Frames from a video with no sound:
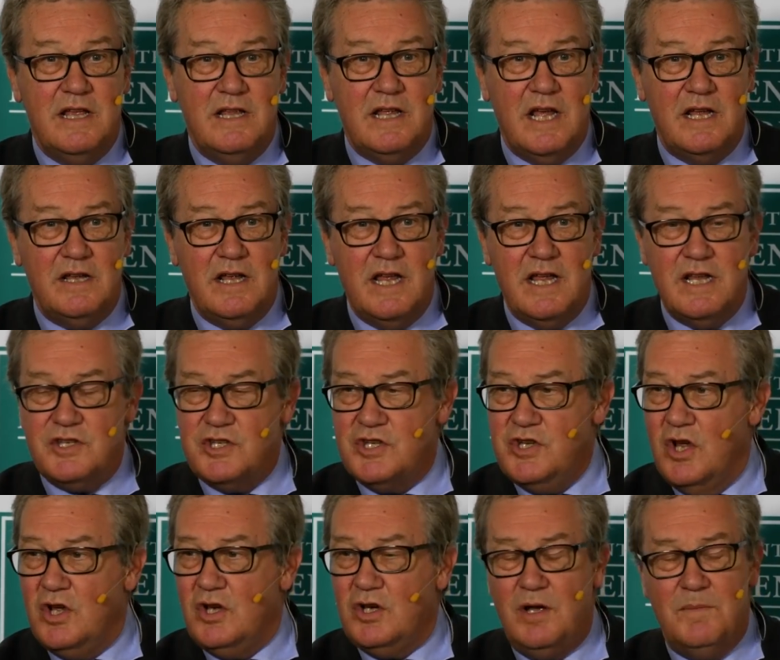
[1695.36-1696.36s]
it's
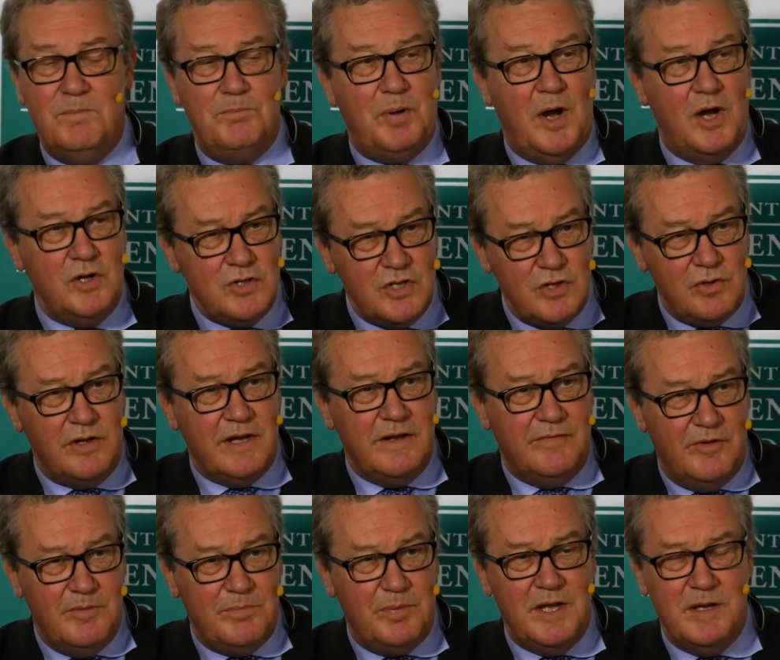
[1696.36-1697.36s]
not compulsory
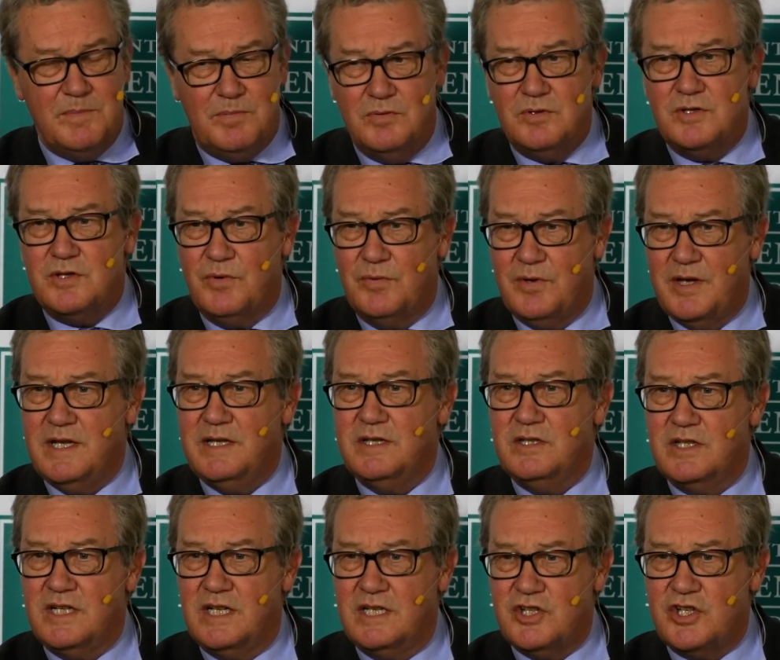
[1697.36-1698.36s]
for people to eat
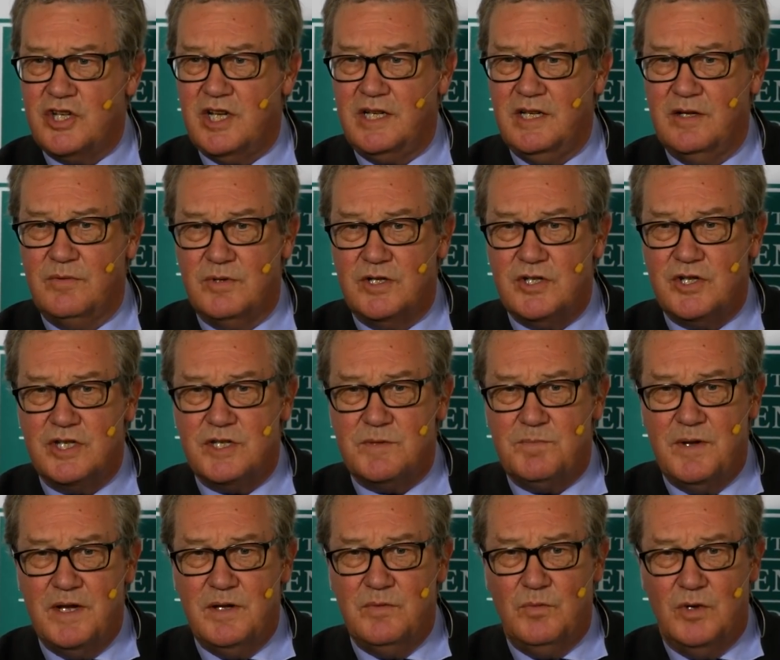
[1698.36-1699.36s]
chicken which has
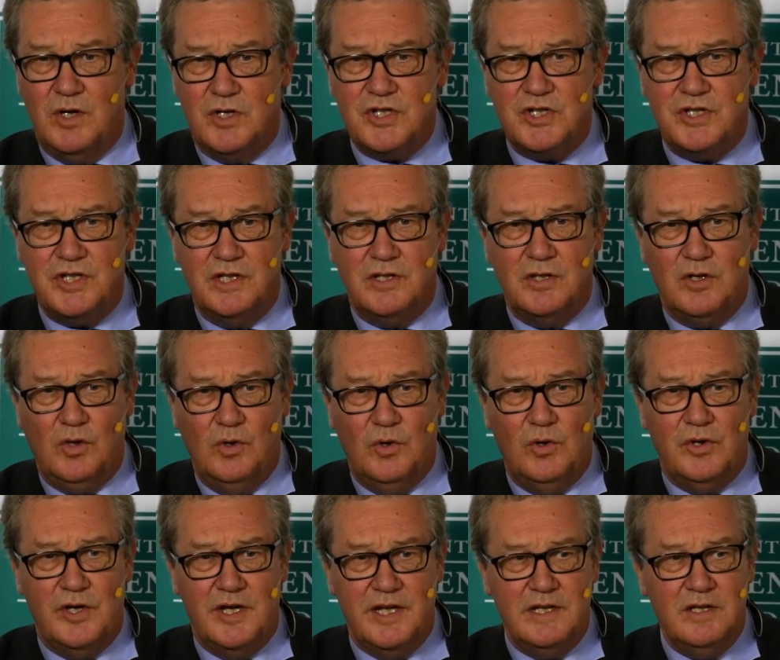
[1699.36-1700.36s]
been washed in
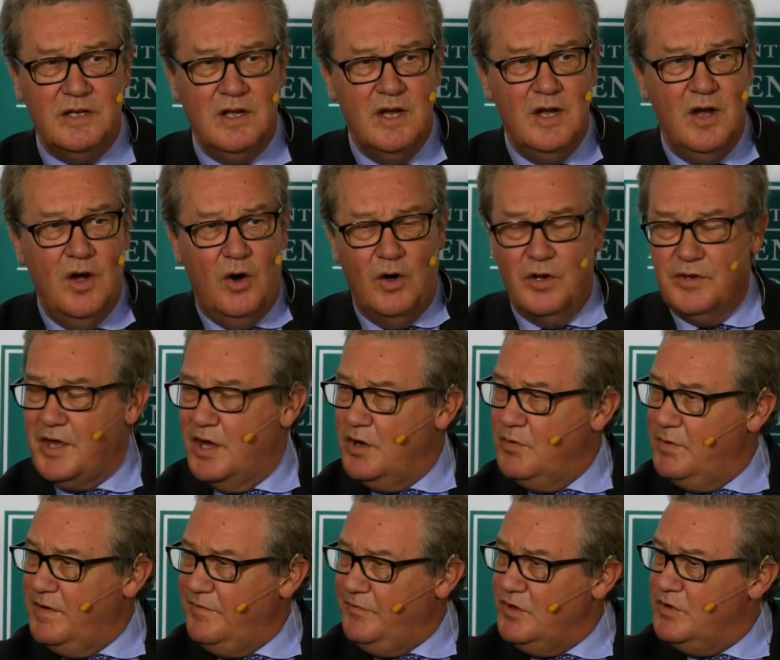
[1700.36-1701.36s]
chlorine,
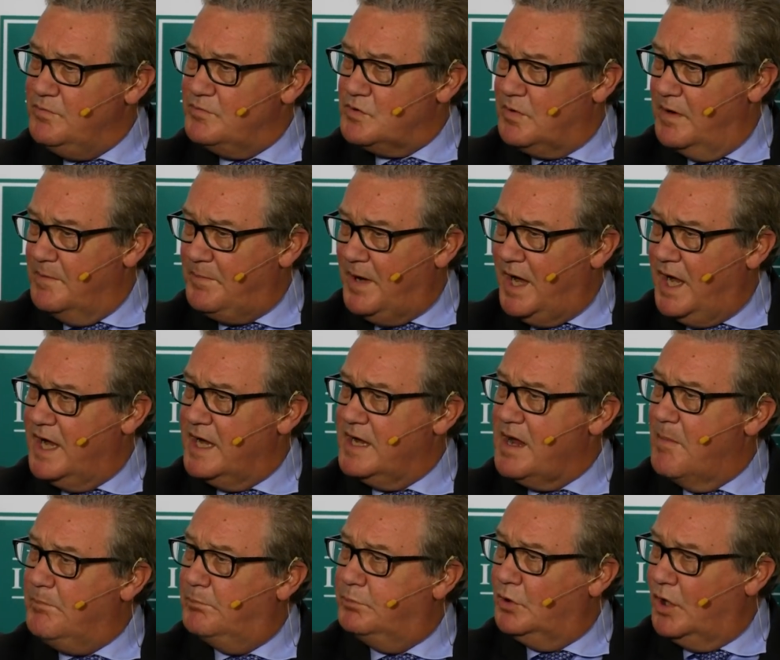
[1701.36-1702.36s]
although if you buy
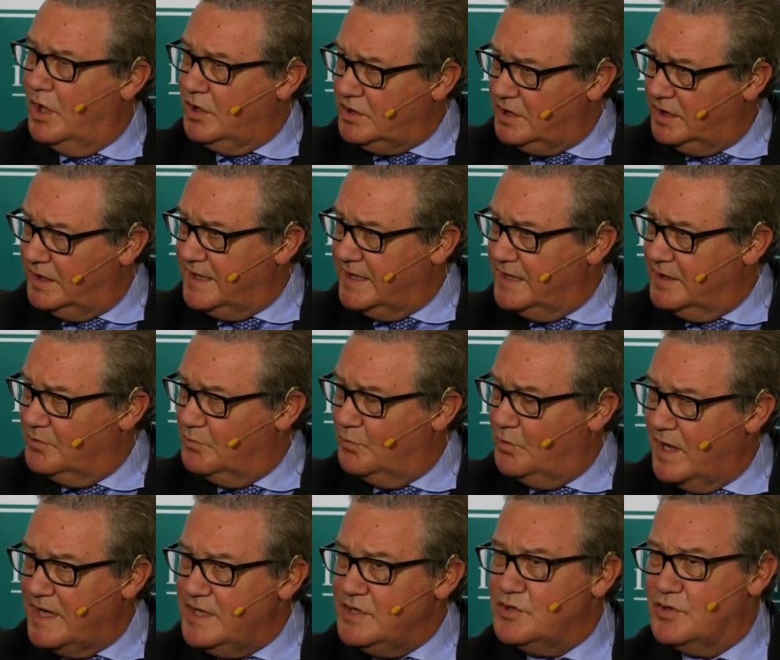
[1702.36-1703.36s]
broccoli at
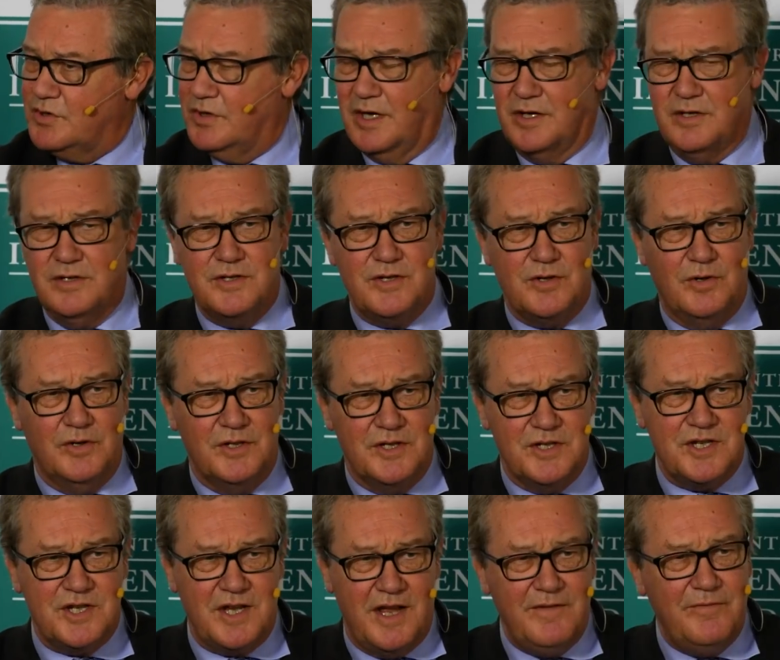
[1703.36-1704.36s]
Waitrose or at
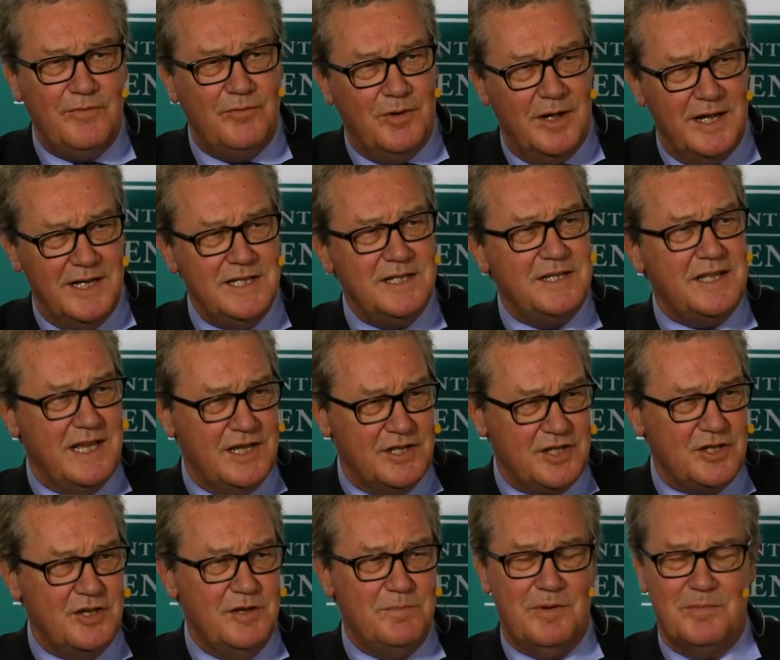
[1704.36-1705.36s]
Safeways, they're
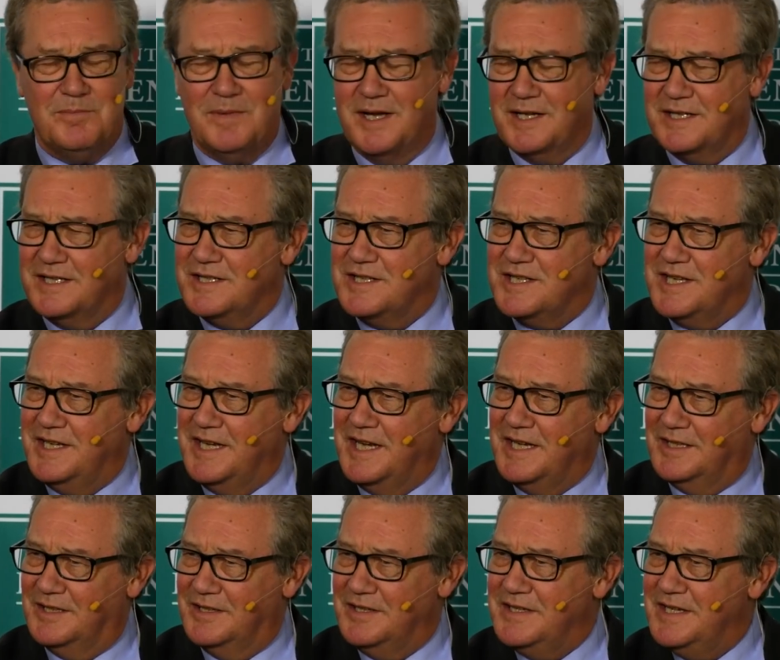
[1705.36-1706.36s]
supermarkets in
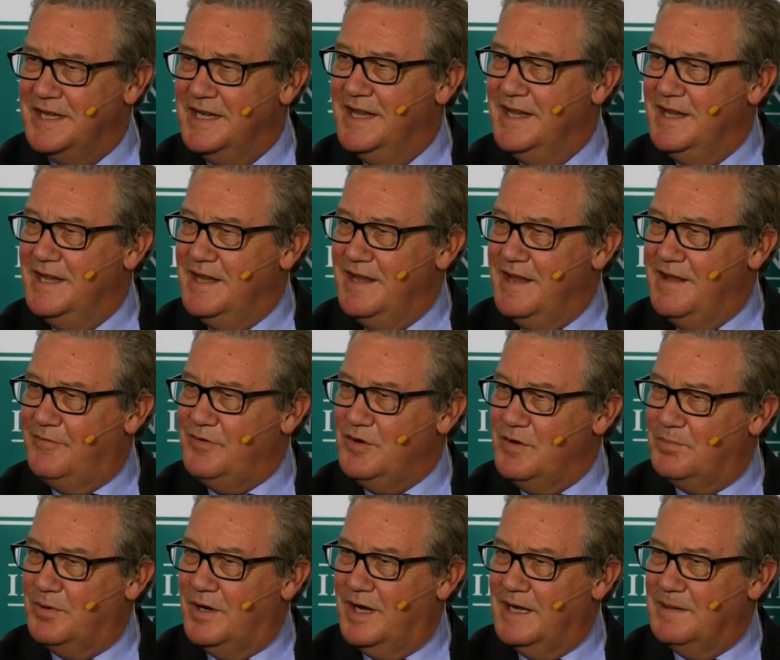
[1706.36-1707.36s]
England, if you
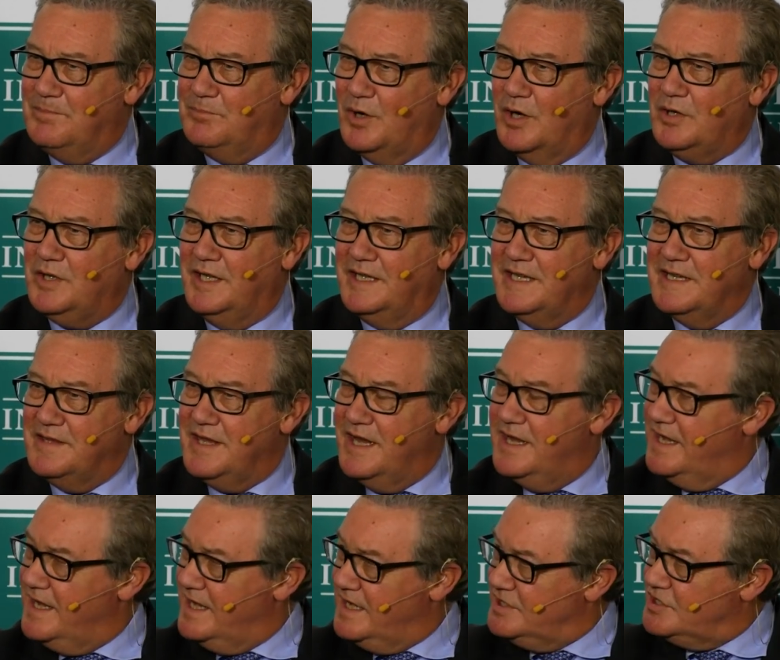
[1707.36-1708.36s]
buy broccoli
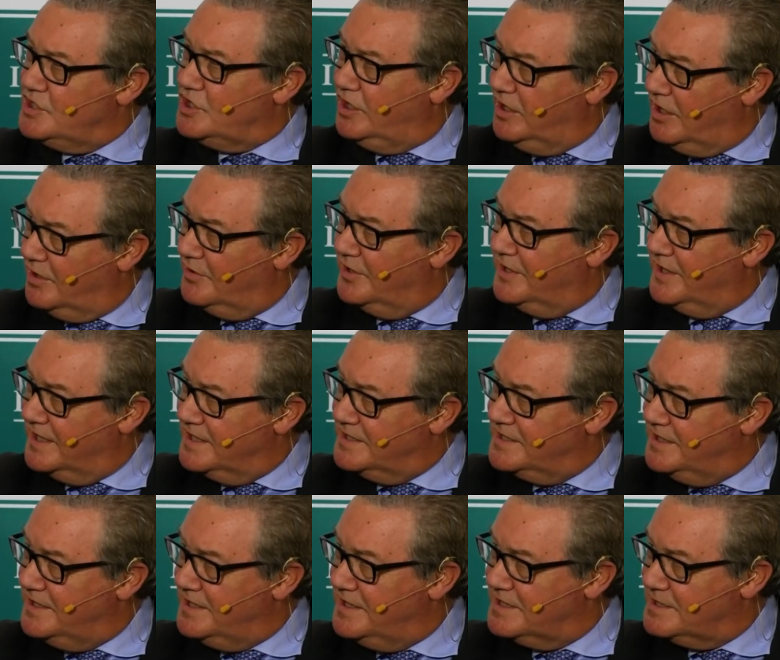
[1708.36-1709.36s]
there, it's
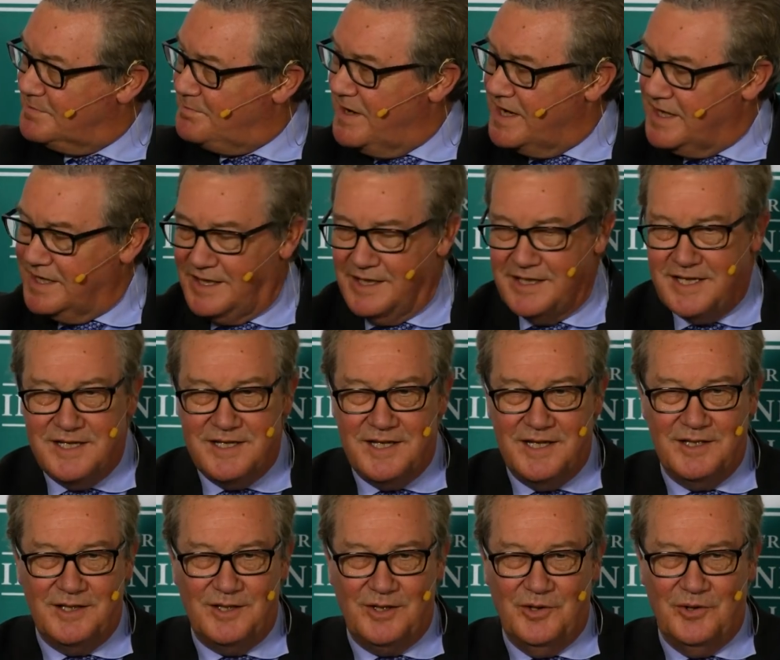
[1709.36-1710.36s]
chlorinated. It's been cleaned
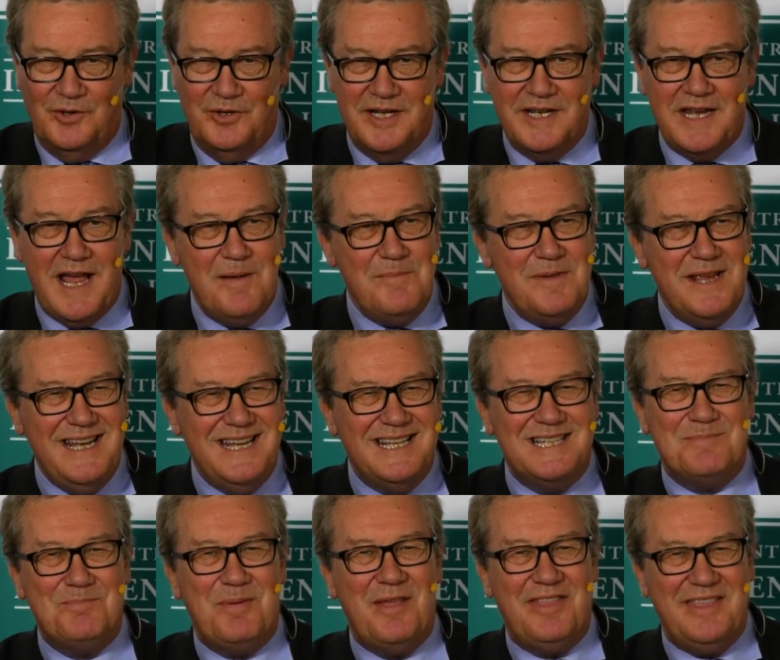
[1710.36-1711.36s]
in chlorine. I mean,
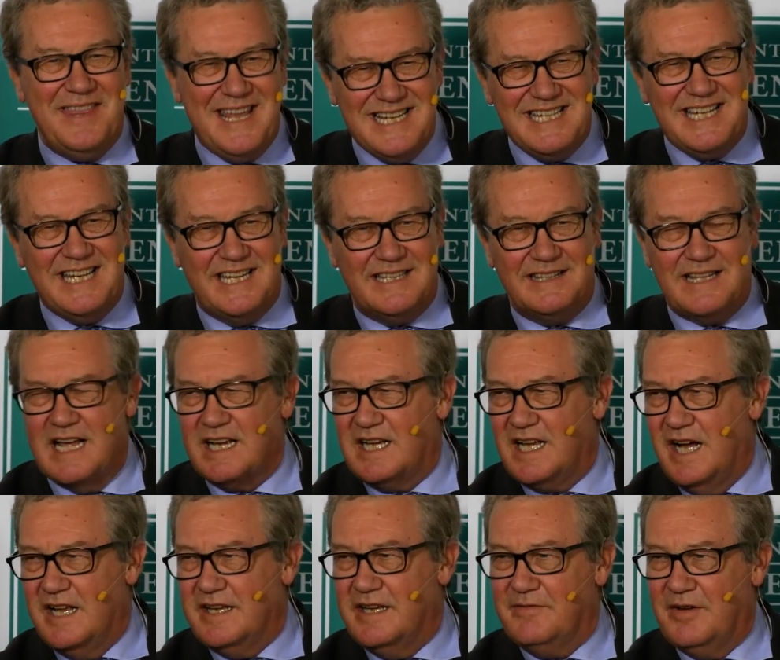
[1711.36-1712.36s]
it's pathetic, that
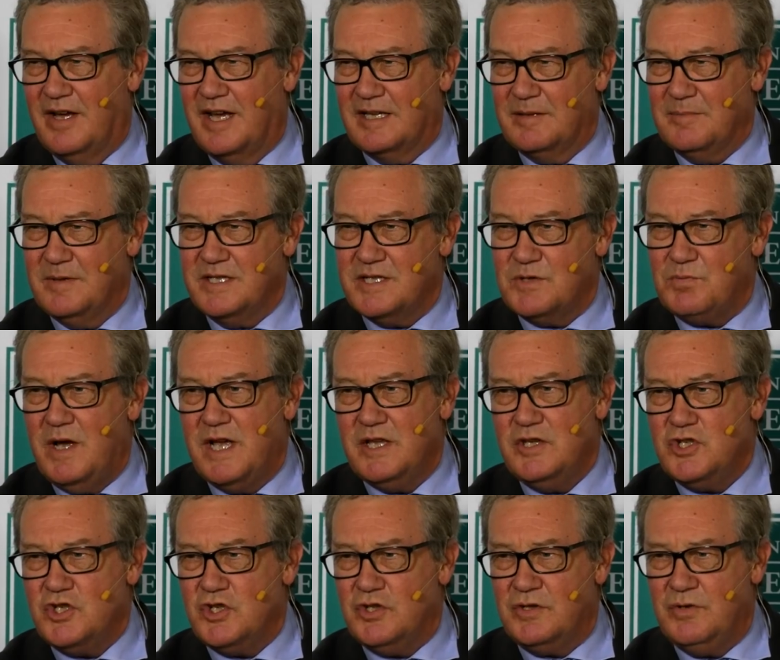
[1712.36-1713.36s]
kind of argument. It's why
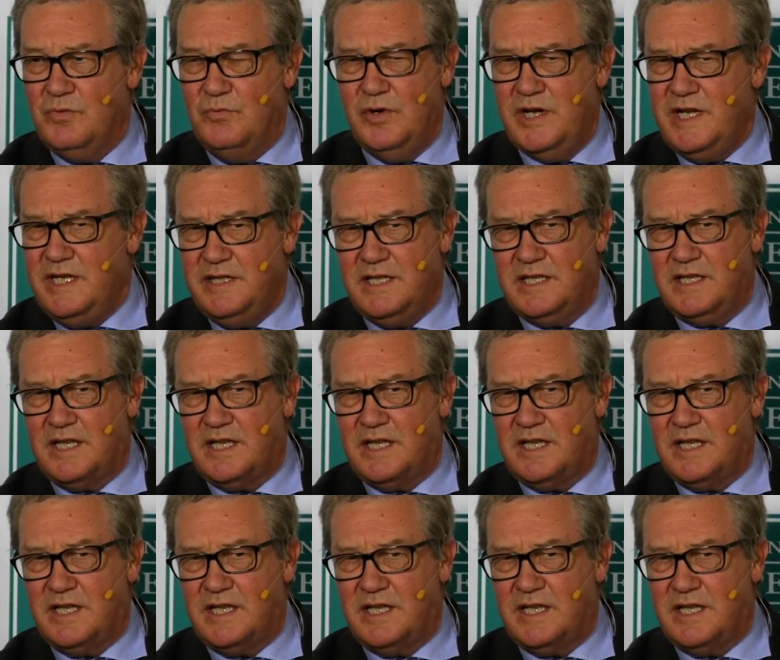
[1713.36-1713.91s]
you shouldn't read The